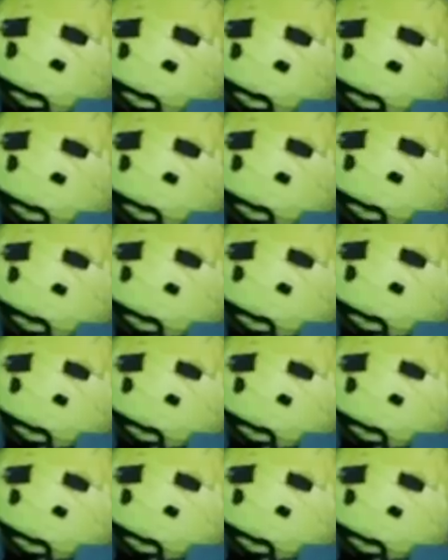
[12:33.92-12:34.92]

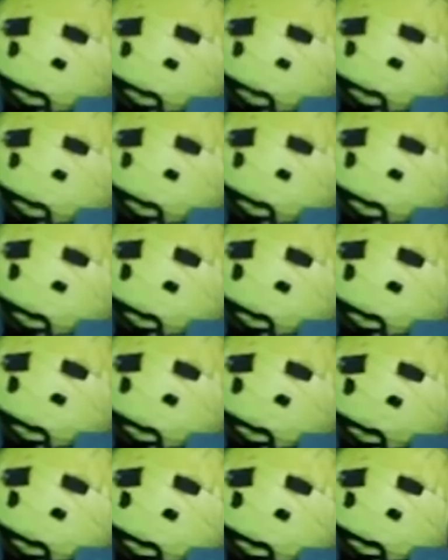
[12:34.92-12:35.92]

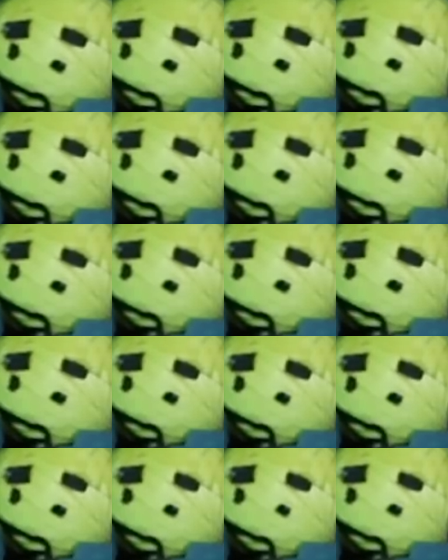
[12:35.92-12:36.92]

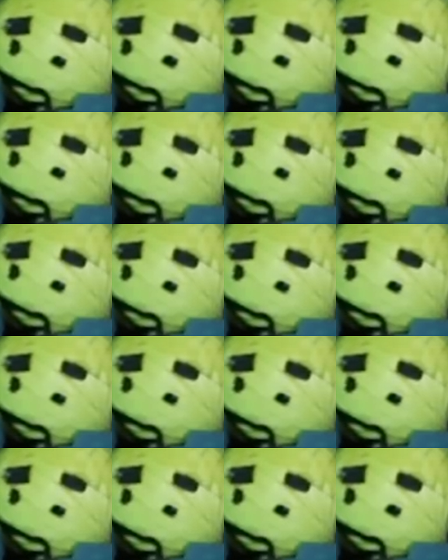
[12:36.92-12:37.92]

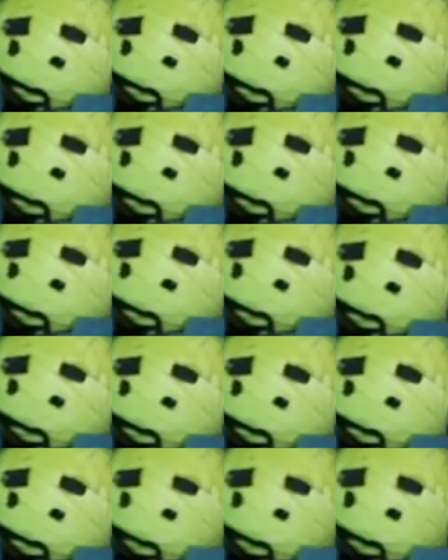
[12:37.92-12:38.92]

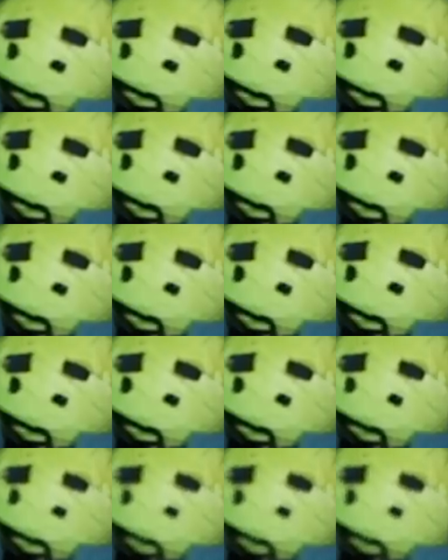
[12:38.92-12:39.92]

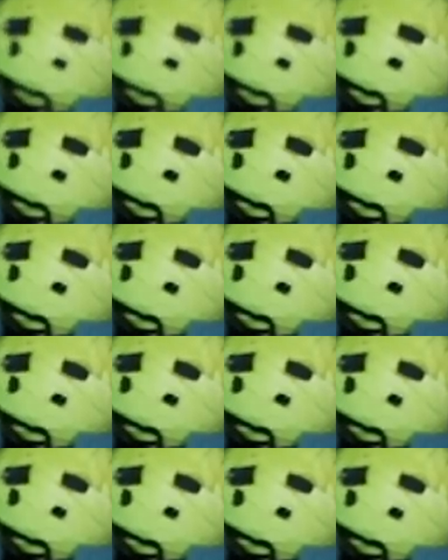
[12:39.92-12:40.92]

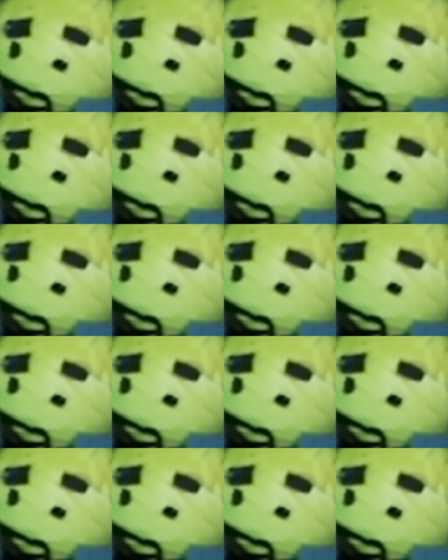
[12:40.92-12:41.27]
The person shown says nothing.